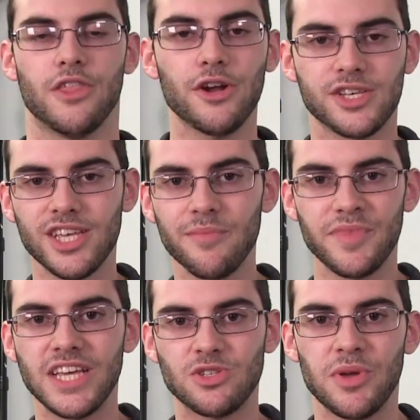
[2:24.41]
There are
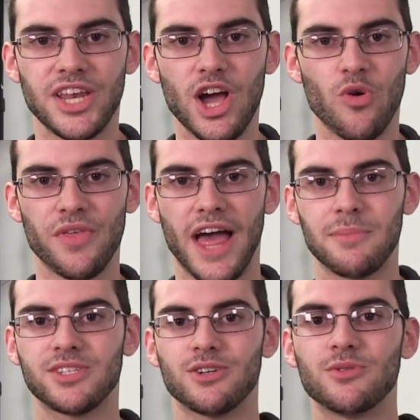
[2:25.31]
some things we know with
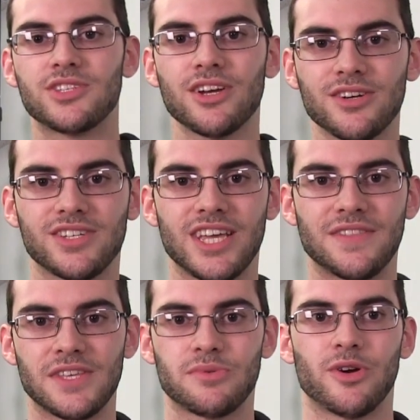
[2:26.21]
absolute certainty
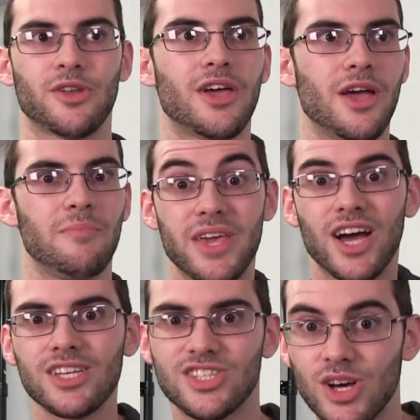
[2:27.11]
in this world,
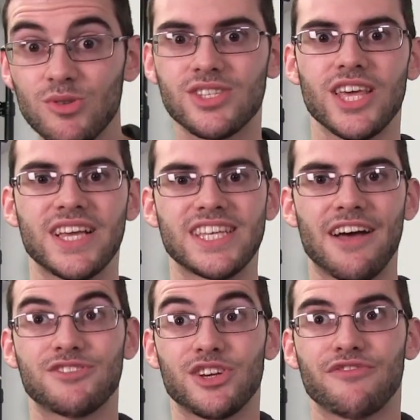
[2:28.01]
because those things
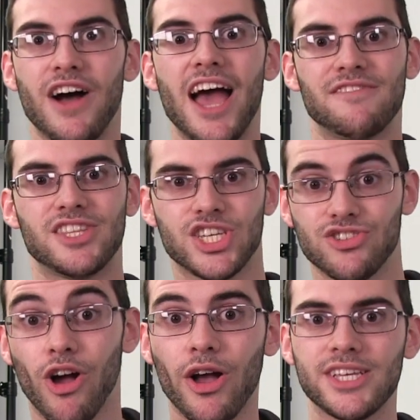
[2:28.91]
have survived the
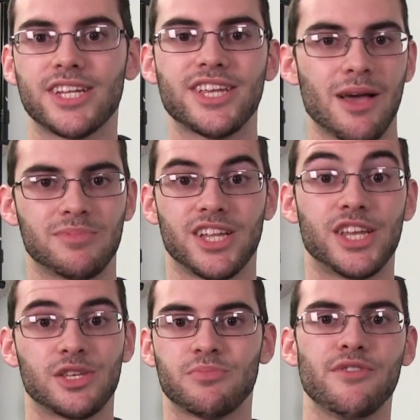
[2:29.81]
strongest attempts to
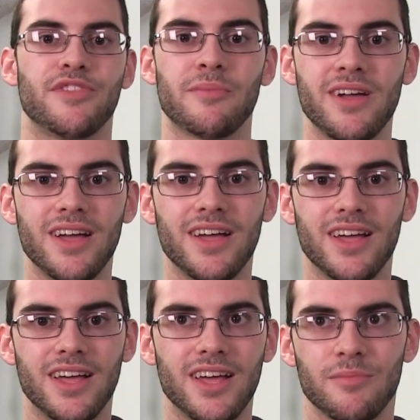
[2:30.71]
disprove them.
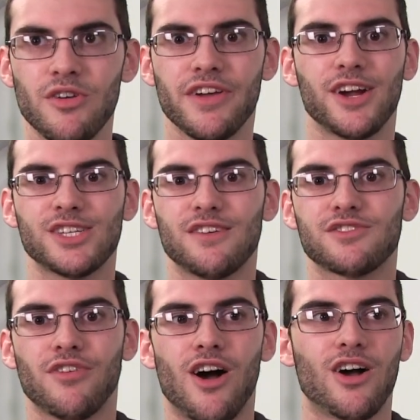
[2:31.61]
Proving
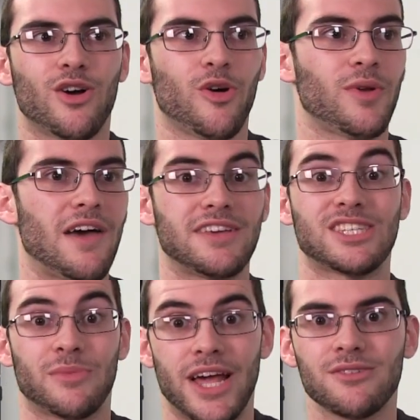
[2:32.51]
ourselves wrong, or having
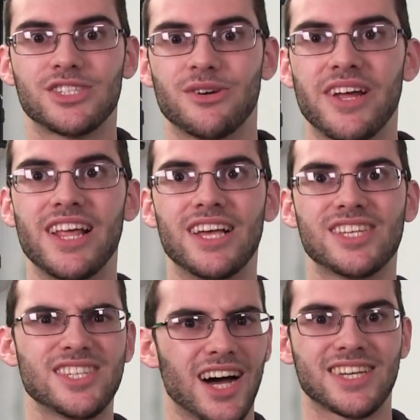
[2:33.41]
someone else do it,
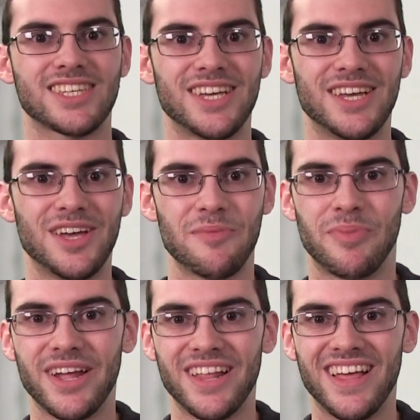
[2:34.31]
sucks,
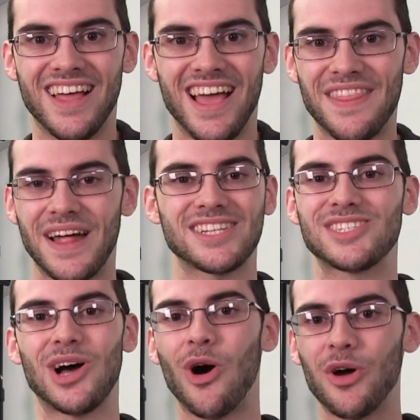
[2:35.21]
but
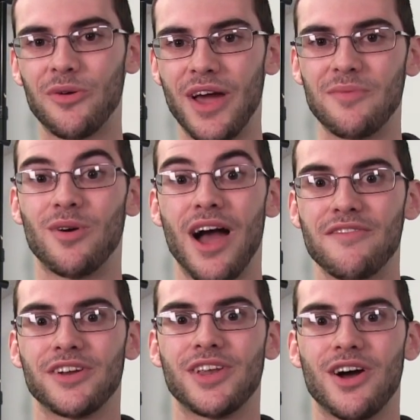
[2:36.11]
that's the only way we'll
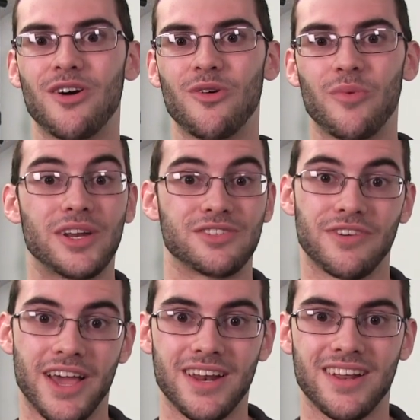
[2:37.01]
ever know what
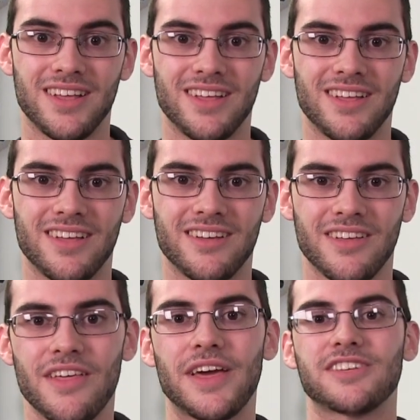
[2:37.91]
is right.
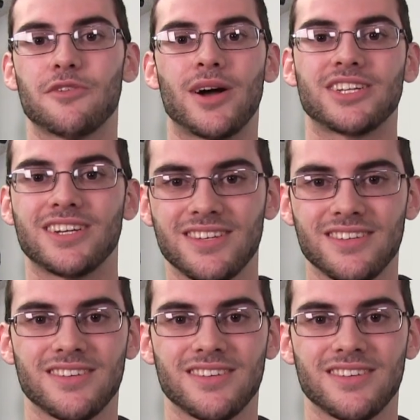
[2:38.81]
Thanks for watching.